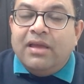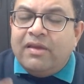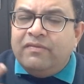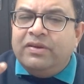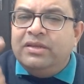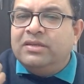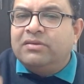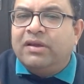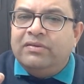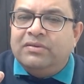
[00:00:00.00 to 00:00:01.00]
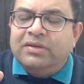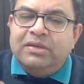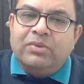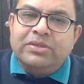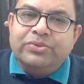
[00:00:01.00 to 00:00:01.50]
Every day, try
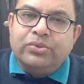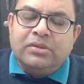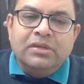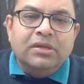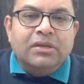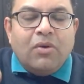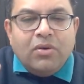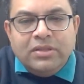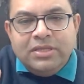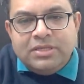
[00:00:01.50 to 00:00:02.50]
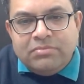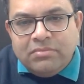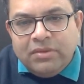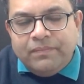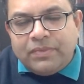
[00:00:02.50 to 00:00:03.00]
reading one sutra. All these
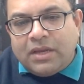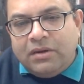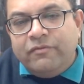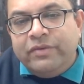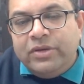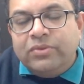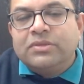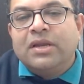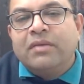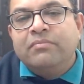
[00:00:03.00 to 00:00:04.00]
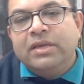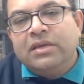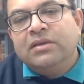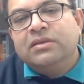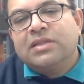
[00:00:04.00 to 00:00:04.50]
kind of videos that I'm
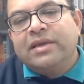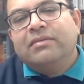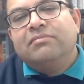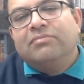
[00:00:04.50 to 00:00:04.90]
making is like,